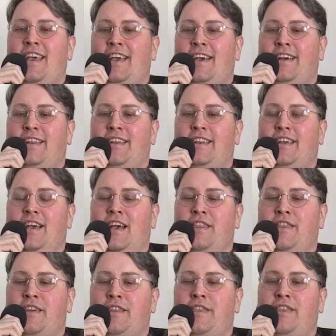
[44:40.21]
and
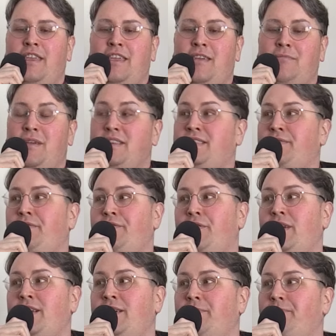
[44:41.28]
the theme is
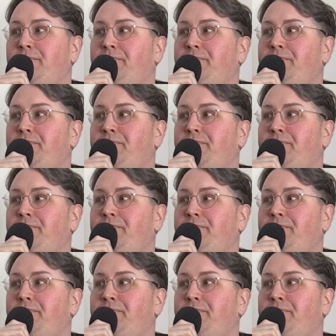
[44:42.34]
freedom.